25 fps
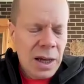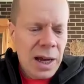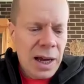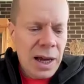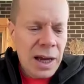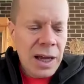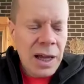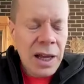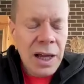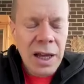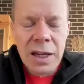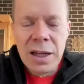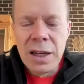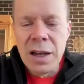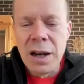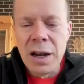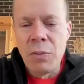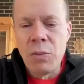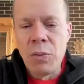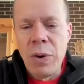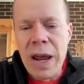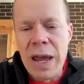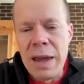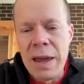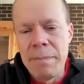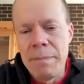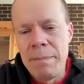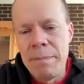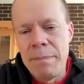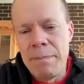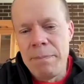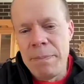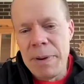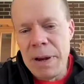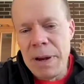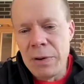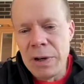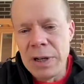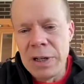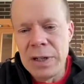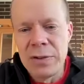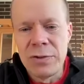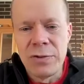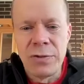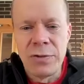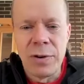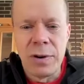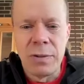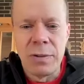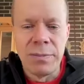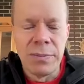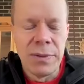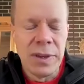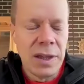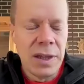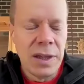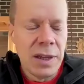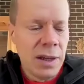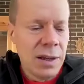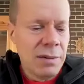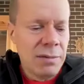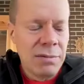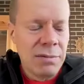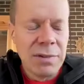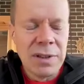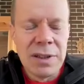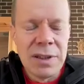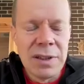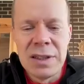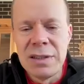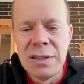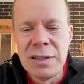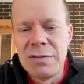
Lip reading: berries from the